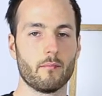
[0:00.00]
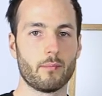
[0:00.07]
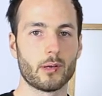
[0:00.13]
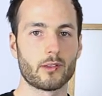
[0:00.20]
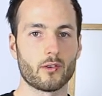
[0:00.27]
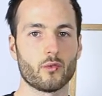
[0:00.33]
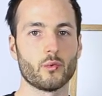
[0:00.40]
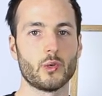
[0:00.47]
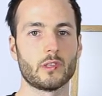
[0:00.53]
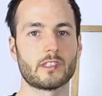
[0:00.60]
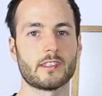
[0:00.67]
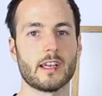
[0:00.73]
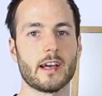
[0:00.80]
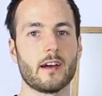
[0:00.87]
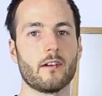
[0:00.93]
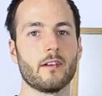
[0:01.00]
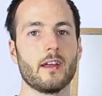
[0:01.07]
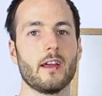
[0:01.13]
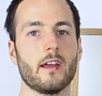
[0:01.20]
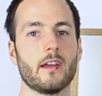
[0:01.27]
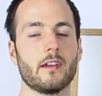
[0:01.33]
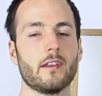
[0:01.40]
put their roots down,
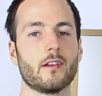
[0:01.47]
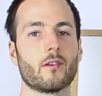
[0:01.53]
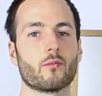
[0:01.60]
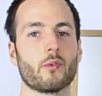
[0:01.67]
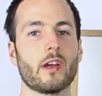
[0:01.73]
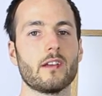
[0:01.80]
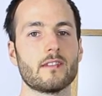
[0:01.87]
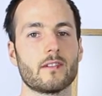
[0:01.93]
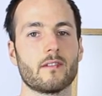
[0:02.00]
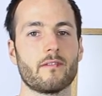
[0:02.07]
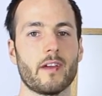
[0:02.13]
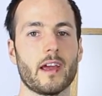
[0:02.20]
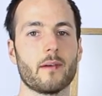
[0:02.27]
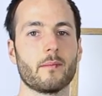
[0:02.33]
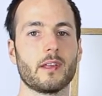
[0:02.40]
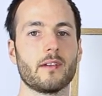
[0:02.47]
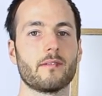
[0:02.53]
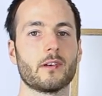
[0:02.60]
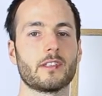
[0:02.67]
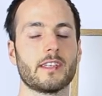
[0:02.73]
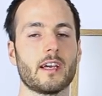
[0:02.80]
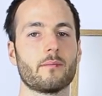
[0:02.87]
raise their family,
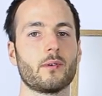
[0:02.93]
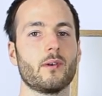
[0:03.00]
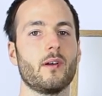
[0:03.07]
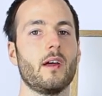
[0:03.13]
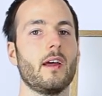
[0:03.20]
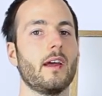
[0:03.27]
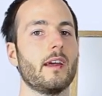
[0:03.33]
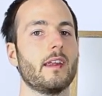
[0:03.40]
for example,